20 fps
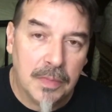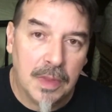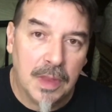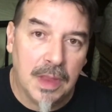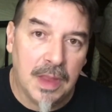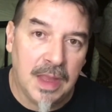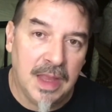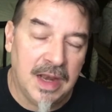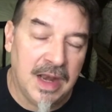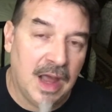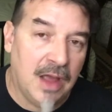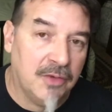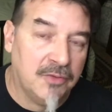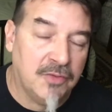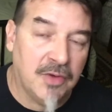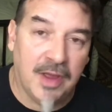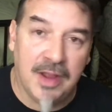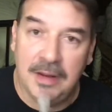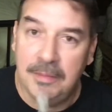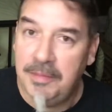And I'll
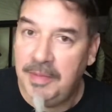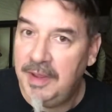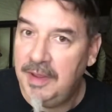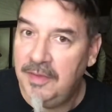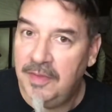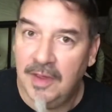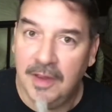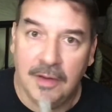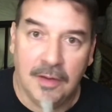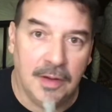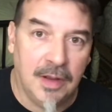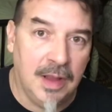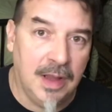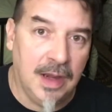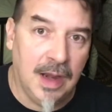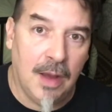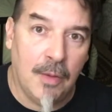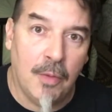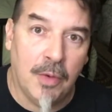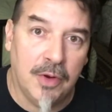try to be there,
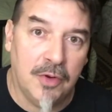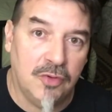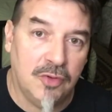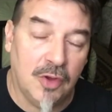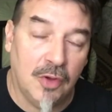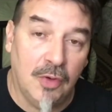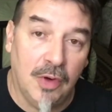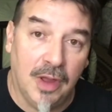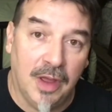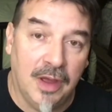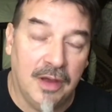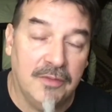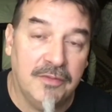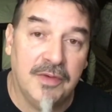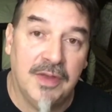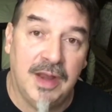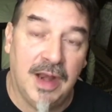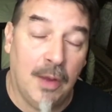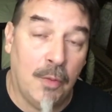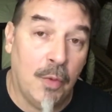and I want to show love,
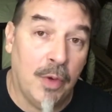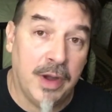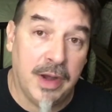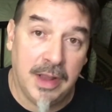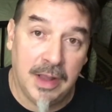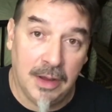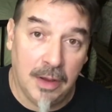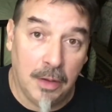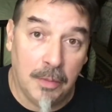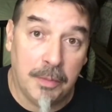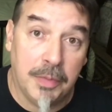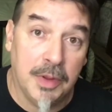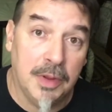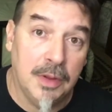and I want to help.